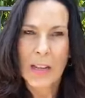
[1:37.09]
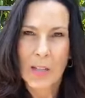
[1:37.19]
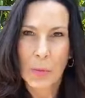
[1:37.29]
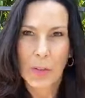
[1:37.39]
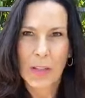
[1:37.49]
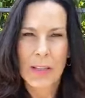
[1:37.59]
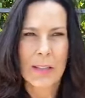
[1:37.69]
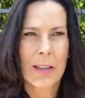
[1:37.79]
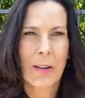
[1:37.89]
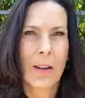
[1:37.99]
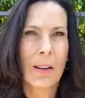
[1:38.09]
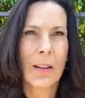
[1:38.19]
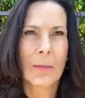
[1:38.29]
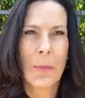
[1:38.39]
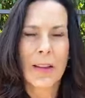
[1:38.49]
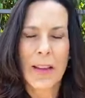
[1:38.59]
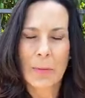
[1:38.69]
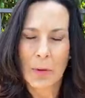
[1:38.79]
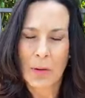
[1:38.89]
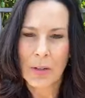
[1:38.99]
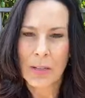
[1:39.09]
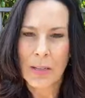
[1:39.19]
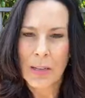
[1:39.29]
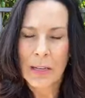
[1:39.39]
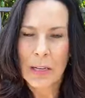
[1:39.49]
It's really hysterical in my neighborhood.